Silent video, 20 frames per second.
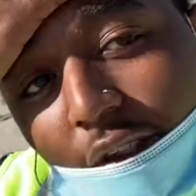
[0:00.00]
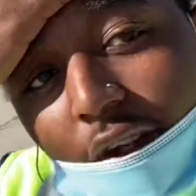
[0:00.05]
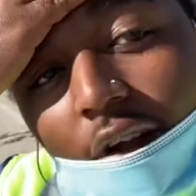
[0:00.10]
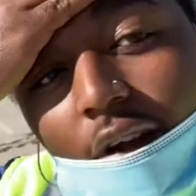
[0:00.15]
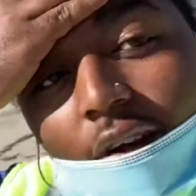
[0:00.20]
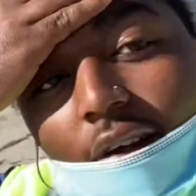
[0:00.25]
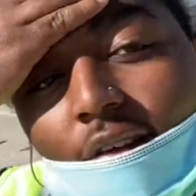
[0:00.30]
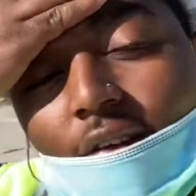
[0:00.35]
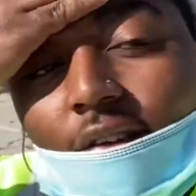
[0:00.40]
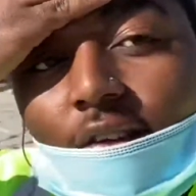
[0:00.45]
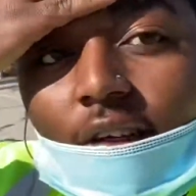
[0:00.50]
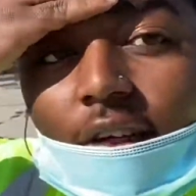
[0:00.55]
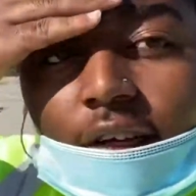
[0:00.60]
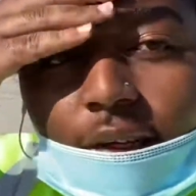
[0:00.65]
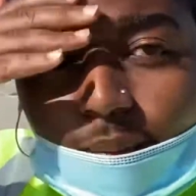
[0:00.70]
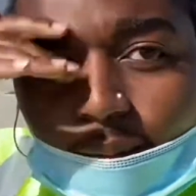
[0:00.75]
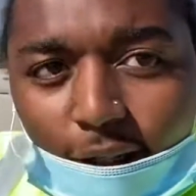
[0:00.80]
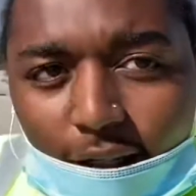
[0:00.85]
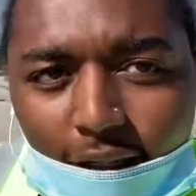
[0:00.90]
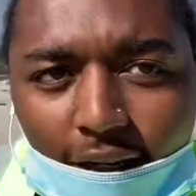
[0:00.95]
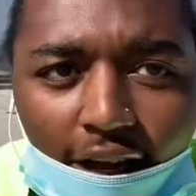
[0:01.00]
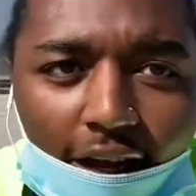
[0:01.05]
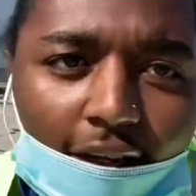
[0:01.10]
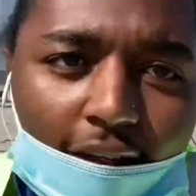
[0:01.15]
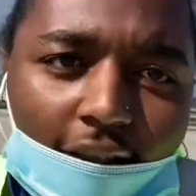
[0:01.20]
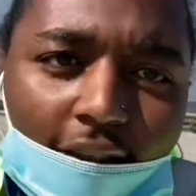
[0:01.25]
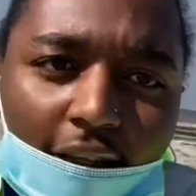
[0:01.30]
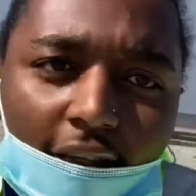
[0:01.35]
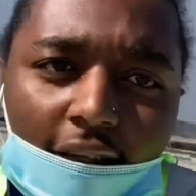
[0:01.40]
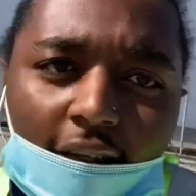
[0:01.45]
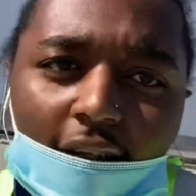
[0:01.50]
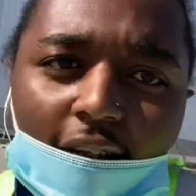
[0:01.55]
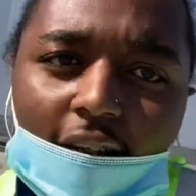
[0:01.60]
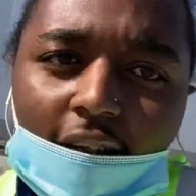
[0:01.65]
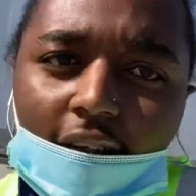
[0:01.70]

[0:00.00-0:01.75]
y'all to see me like this,